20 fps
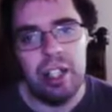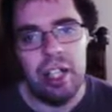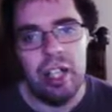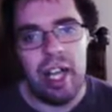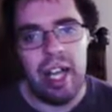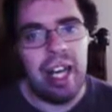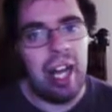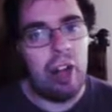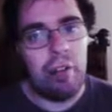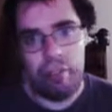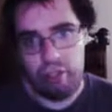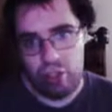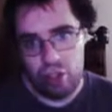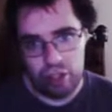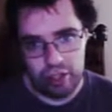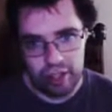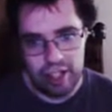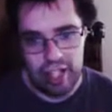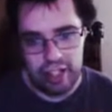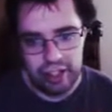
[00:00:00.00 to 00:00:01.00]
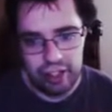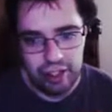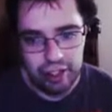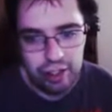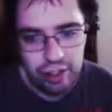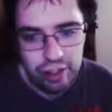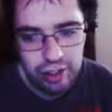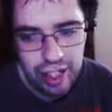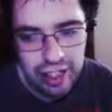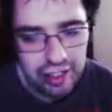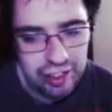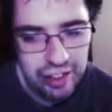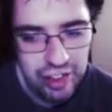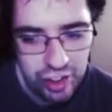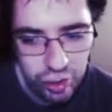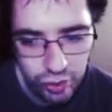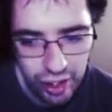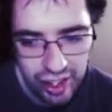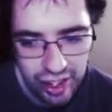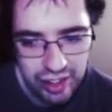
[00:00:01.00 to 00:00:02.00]
and how they're all connected. That's
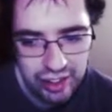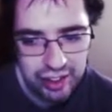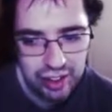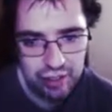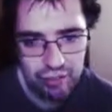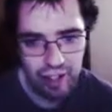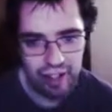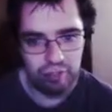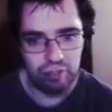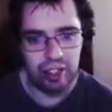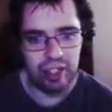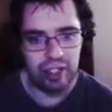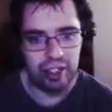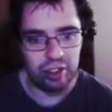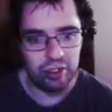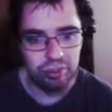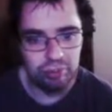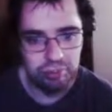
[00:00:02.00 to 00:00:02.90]
essentially what that is. Like right here,